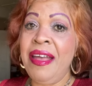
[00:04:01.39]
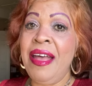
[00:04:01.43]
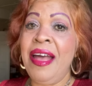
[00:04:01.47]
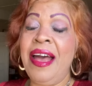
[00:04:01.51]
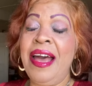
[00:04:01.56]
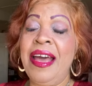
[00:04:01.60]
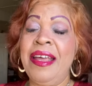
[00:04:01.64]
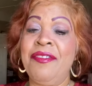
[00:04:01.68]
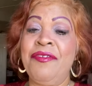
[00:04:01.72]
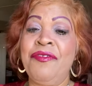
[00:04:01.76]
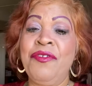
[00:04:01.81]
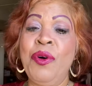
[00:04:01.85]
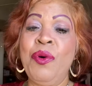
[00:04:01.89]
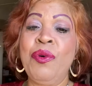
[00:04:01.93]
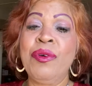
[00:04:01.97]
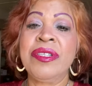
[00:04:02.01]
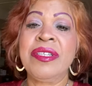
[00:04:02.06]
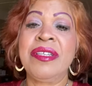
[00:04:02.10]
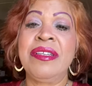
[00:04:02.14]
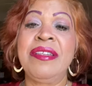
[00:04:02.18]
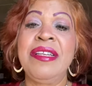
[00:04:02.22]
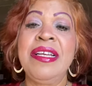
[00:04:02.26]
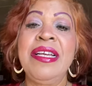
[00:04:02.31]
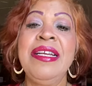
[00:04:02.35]
And
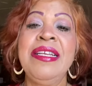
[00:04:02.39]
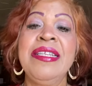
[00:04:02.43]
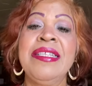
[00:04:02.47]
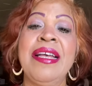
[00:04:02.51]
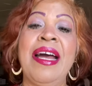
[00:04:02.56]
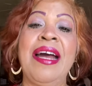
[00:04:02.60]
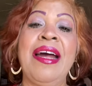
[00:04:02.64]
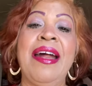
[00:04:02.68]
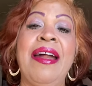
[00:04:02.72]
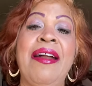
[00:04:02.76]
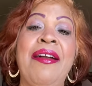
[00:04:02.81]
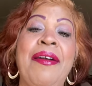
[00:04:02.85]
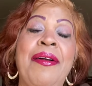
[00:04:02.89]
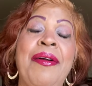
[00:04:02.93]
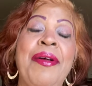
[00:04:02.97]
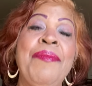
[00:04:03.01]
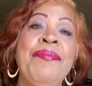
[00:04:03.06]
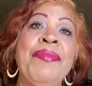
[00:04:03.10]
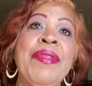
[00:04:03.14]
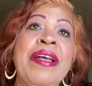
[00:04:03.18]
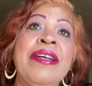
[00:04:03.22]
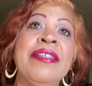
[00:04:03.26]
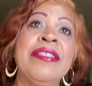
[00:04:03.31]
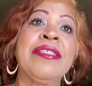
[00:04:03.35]
folks, these are
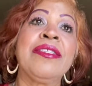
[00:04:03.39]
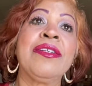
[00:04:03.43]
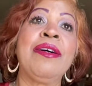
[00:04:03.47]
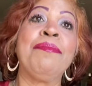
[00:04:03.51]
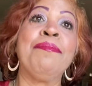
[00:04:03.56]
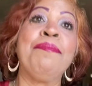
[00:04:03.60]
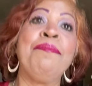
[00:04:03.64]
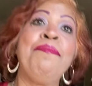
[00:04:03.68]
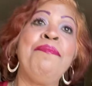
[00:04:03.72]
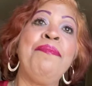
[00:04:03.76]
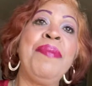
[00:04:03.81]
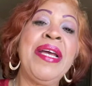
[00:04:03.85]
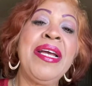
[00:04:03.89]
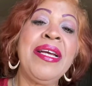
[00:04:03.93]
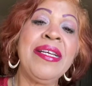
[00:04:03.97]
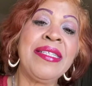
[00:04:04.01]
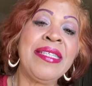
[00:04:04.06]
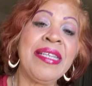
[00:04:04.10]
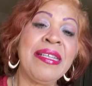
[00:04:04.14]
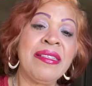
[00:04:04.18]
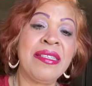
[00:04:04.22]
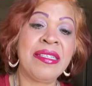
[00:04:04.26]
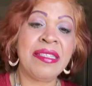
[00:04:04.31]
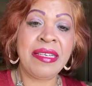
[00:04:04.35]
some
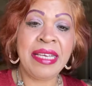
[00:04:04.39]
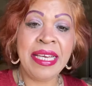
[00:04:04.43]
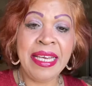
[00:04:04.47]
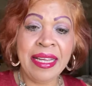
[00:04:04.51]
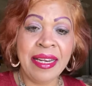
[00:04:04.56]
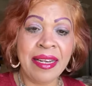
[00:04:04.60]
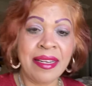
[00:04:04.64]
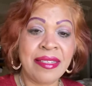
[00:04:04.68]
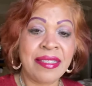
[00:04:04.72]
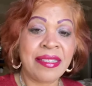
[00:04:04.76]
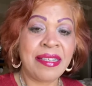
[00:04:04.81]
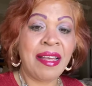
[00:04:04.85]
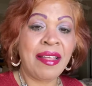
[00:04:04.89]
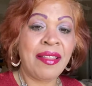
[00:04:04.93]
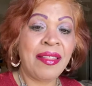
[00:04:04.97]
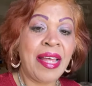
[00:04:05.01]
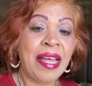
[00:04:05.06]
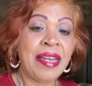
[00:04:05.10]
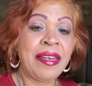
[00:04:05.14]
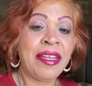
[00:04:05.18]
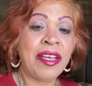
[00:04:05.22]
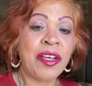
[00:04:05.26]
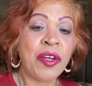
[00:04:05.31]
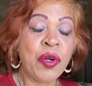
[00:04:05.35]
basic skills
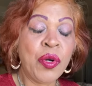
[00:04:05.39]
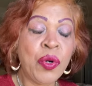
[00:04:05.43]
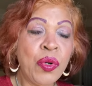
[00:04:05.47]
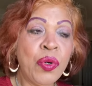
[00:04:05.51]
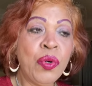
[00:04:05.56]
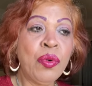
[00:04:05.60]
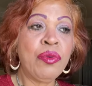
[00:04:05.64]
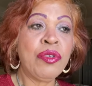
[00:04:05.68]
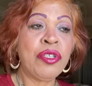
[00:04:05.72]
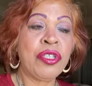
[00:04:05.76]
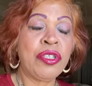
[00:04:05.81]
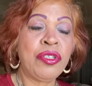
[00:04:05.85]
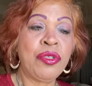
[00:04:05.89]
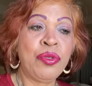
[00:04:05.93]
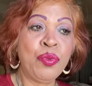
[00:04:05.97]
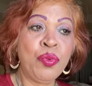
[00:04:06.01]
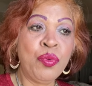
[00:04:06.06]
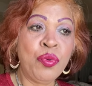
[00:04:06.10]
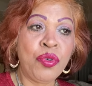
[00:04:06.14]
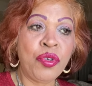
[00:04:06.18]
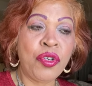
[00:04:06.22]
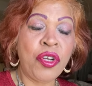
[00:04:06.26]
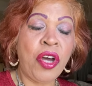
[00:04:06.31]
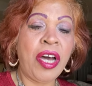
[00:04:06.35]
that the gurus do
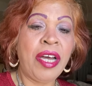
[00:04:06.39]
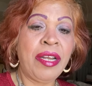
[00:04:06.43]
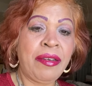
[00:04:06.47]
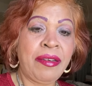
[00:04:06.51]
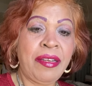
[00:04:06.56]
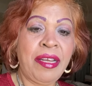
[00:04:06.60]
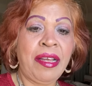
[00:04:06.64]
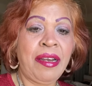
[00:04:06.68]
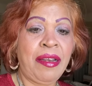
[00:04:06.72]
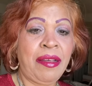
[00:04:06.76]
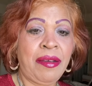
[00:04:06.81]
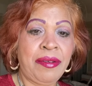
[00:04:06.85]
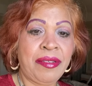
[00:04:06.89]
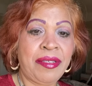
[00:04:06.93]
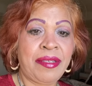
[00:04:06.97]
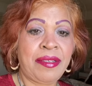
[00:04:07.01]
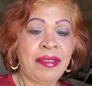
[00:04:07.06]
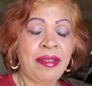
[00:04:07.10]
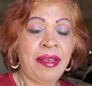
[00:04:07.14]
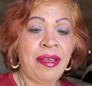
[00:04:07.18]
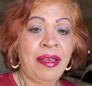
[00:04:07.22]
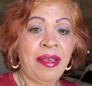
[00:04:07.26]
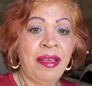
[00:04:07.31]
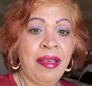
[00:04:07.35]
not tell us.
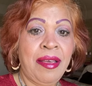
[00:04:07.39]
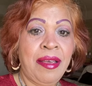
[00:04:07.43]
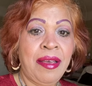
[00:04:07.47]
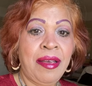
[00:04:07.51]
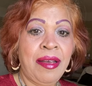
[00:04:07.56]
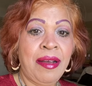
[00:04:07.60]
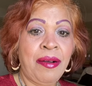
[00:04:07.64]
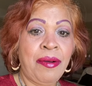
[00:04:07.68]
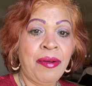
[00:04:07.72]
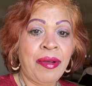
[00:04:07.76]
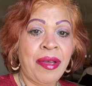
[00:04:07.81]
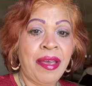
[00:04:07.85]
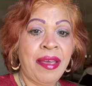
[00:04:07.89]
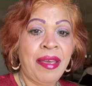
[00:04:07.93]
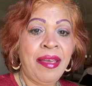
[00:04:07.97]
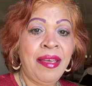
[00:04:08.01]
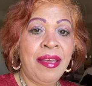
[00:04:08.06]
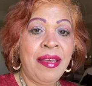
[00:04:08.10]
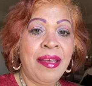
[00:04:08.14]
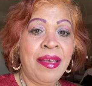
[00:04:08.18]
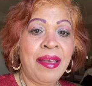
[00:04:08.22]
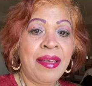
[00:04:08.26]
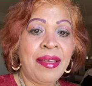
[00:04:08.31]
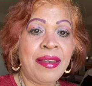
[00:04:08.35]
Okay,
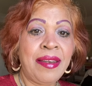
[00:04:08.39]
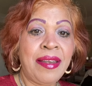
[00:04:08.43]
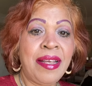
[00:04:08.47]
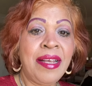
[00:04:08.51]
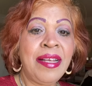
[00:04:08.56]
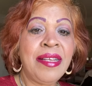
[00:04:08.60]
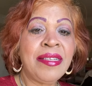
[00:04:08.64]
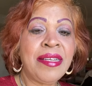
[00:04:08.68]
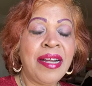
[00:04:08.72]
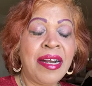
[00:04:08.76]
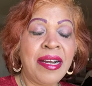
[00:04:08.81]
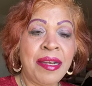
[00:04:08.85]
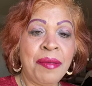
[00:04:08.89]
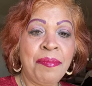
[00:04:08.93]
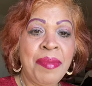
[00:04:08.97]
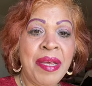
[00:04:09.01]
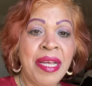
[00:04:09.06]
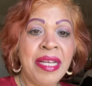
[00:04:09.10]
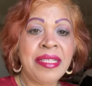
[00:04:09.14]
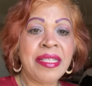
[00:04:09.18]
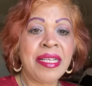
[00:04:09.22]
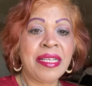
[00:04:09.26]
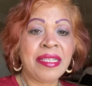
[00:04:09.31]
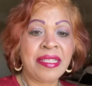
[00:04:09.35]
these are the
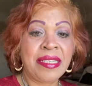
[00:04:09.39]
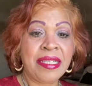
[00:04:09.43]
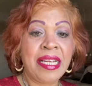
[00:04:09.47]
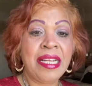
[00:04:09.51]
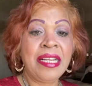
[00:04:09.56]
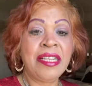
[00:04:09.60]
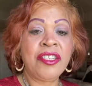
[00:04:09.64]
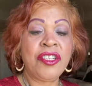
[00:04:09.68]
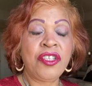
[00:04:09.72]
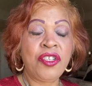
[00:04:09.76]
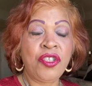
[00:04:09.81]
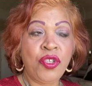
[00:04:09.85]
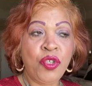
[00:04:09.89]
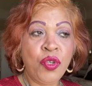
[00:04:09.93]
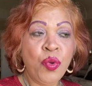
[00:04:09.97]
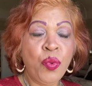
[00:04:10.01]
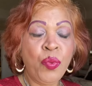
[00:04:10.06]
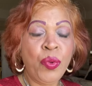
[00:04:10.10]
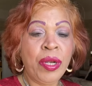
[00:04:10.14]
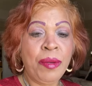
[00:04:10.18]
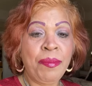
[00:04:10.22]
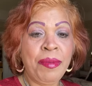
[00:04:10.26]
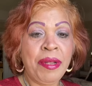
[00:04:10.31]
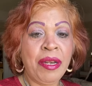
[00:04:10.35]
basic skills you
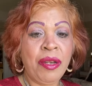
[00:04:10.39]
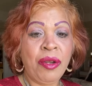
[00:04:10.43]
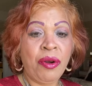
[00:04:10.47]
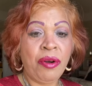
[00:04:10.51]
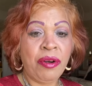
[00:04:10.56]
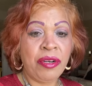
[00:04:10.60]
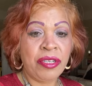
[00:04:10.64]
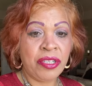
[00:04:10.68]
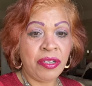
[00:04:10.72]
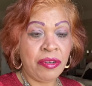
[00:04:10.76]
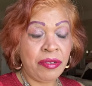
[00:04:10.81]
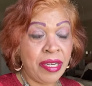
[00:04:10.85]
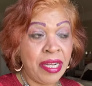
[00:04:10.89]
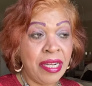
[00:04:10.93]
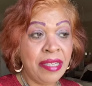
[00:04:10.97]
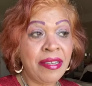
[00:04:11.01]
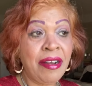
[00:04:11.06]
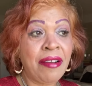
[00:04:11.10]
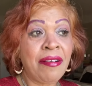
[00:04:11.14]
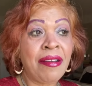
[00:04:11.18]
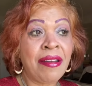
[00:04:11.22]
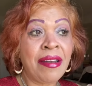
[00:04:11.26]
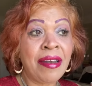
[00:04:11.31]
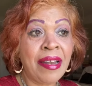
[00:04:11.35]
will be learning. So these
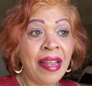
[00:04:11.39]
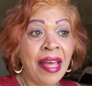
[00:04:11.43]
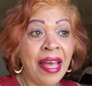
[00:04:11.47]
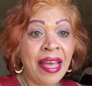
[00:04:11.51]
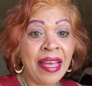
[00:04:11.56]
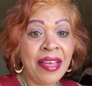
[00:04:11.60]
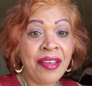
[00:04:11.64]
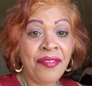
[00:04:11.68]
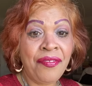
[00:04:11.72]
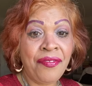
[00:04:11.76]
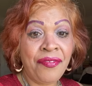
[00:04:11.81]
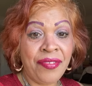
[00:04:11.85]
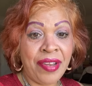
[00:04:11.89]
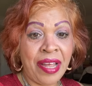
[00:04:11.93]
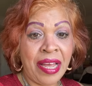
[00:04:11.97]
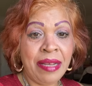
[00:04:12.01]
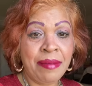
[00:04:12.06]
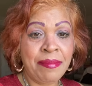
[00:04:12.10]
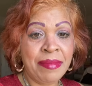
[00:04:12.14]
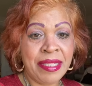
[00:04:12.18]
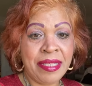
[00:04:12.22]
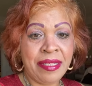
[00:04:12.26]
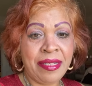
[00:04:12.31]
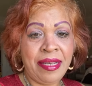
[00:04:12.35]
are
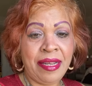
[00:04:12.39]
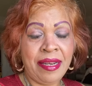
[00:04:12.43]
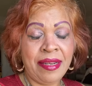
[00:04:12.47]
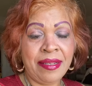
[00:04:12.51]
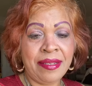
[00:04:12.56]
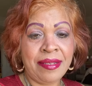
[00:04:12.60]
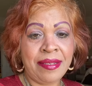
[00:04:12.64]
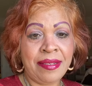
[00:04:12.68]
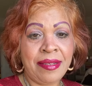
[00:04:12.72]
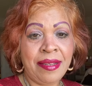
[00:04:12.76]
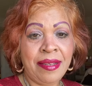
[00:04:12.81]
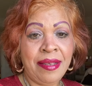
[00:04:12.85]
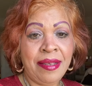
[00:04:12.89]
lifetime skills.